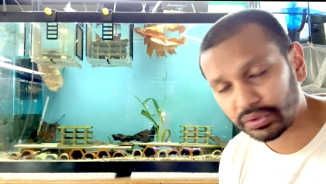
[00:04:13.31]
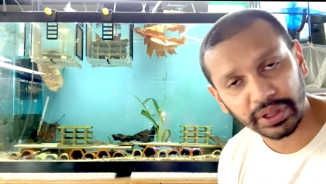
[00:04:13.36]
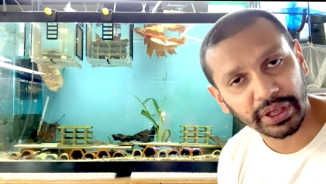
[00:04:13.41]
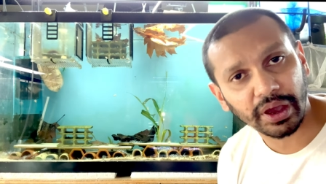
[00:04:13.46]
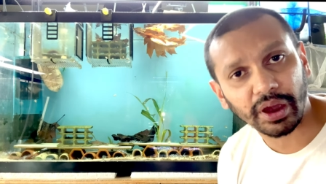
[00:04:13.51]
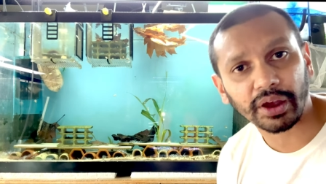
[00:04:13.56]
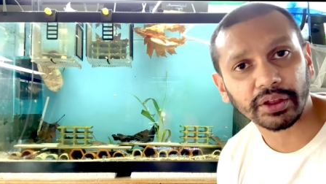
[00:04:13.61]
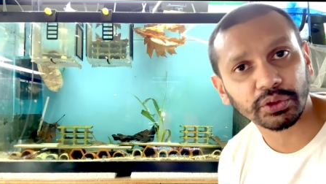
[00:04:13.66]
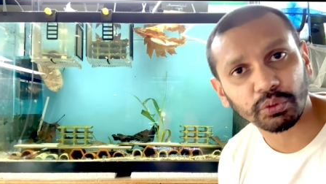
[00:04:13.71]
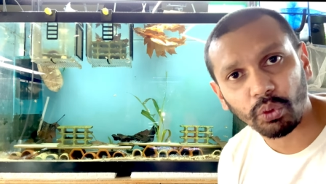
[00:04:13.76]
They
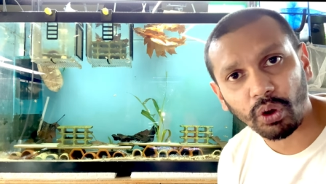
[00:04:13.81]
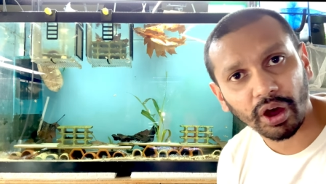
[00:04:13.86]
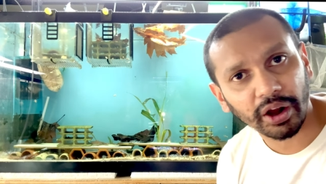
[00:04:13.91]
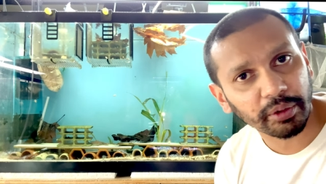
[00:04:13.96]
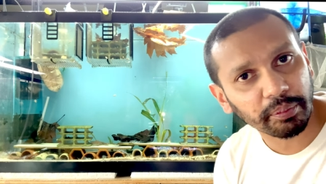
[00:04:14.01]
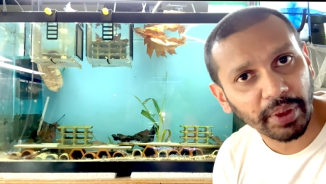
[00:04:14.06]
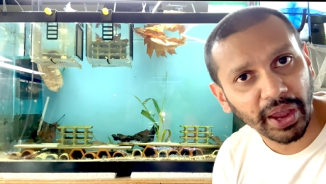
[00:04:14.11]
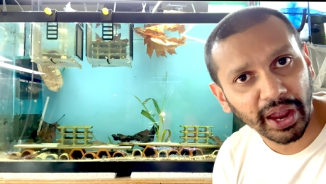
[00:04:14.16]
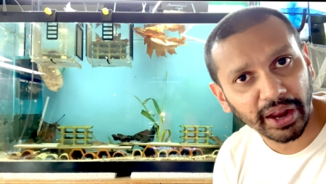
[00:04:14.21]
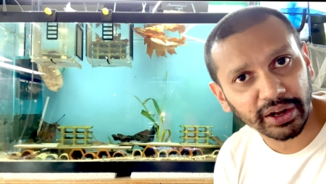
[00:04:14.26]
are the water
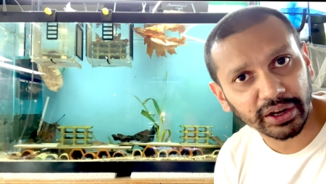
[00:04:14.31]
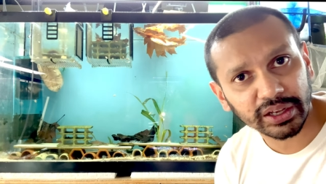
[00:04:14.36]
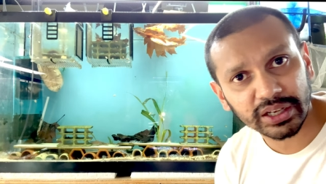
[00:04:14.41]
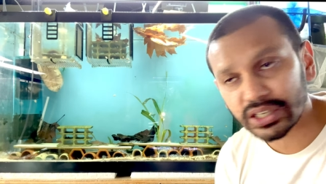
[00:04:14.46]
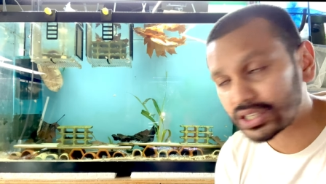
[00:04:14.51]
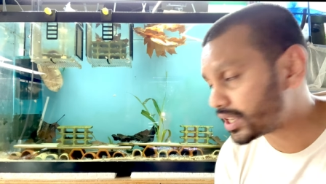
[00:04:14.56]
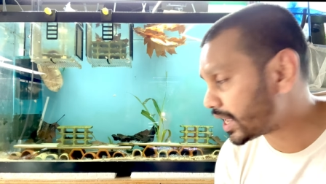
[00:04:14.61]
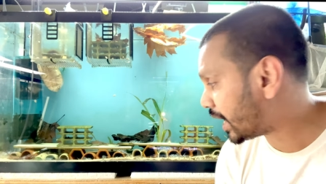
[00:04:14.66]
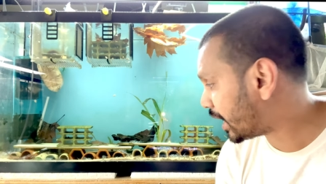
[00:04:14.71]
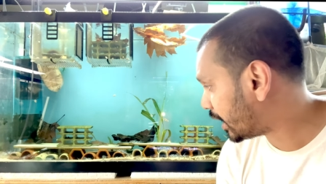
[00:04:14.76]

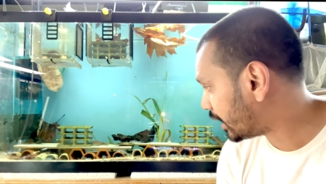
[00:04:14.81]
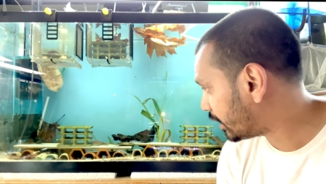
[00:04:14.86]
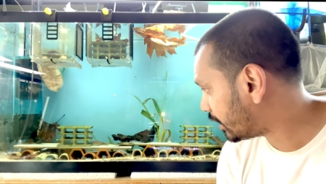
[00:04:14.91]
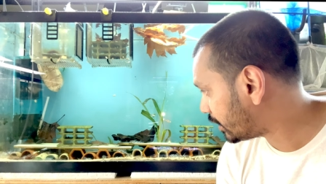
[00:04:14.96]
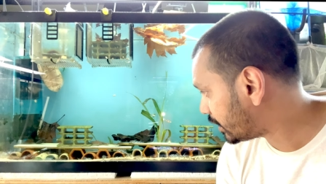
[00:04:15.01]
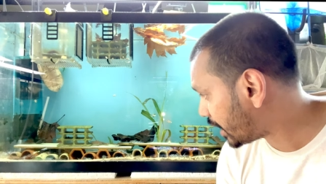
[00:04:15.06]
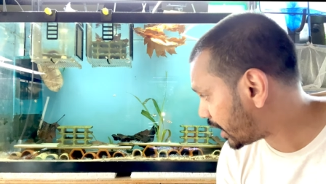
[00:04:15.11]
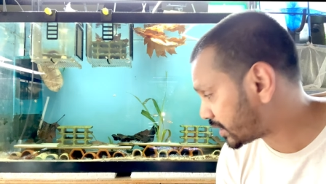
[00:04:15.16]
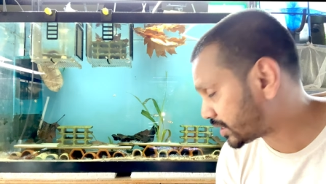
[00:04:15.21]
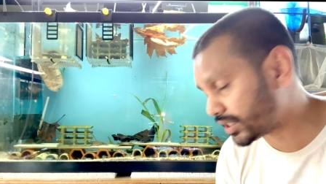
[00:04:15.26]
pandas, and
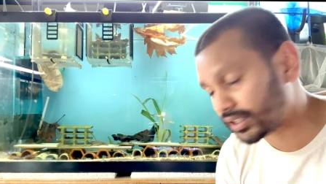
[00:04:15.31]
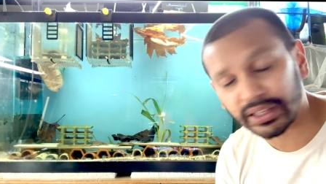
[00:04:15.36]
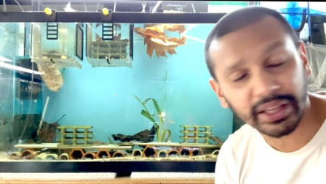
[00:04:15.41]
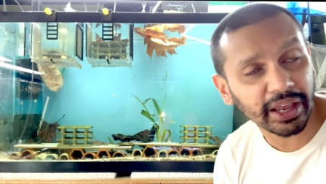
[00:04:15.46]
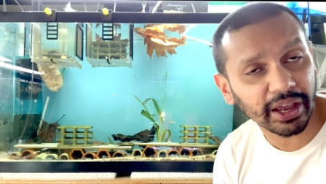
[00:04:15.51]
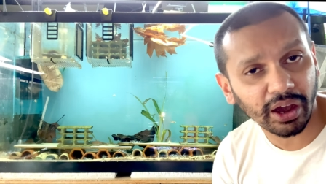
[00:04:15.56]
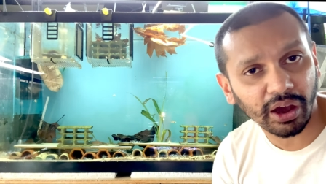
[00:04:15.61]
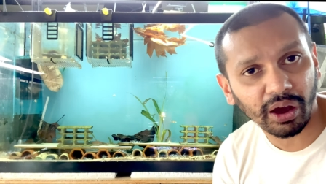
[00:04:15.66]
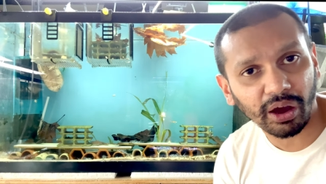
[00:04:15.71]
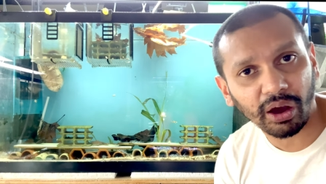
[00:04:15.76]
yes,
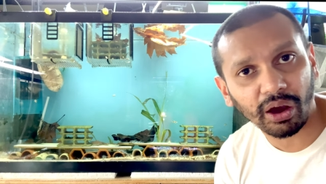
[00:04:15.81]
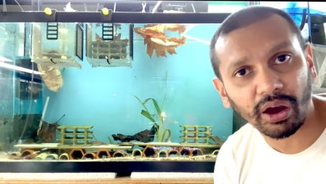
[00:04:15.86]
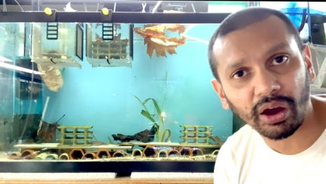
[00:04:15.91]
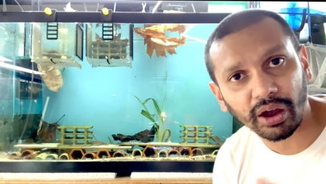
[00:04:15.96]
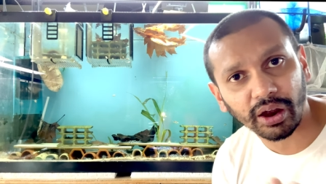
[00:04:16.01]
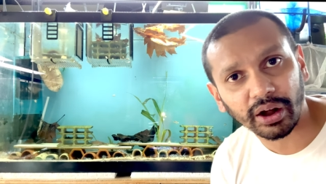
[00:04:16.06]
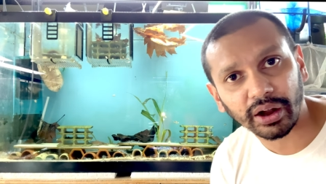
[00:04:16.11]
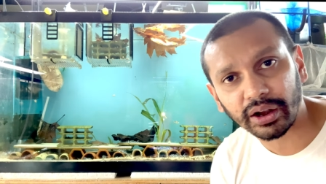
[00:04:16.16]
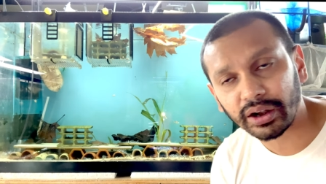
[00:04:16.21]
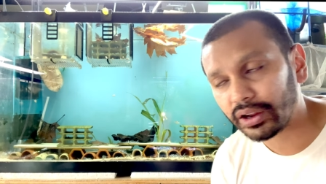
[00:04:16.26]
they
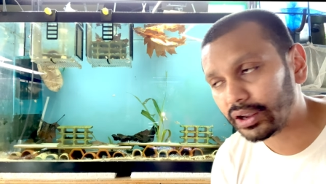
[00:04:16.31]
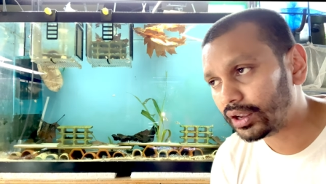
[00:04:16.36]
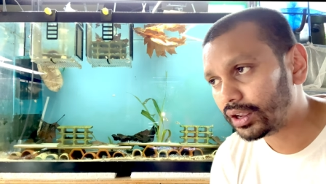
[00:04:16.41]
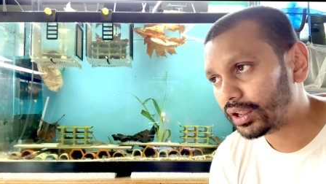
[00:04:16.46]
are